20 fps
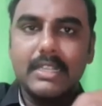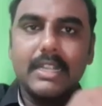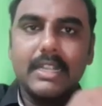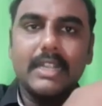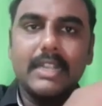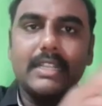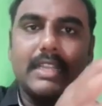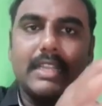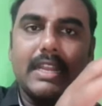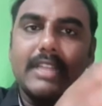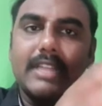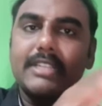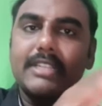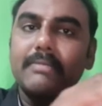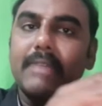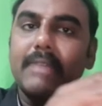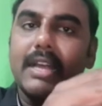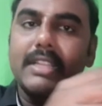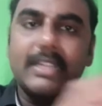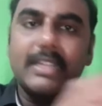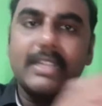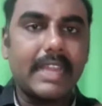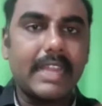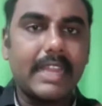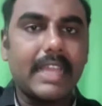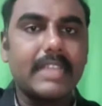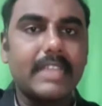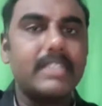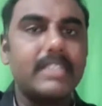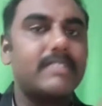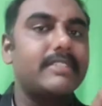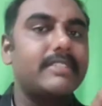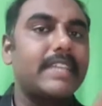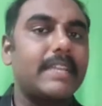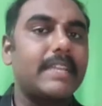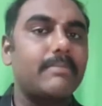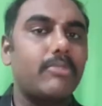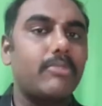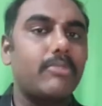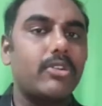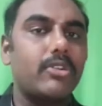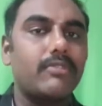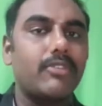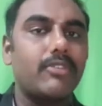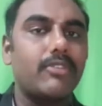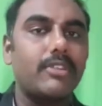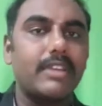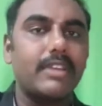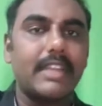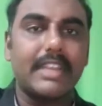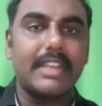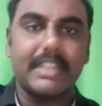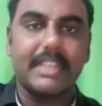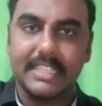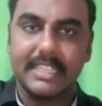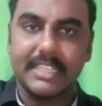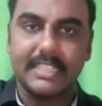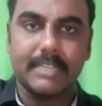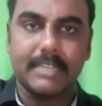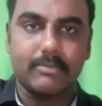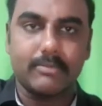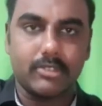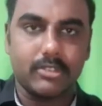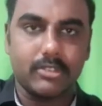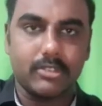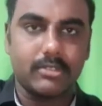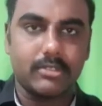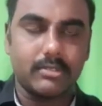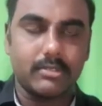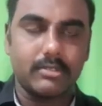and there are some other triangles which are important for your entrance exams also,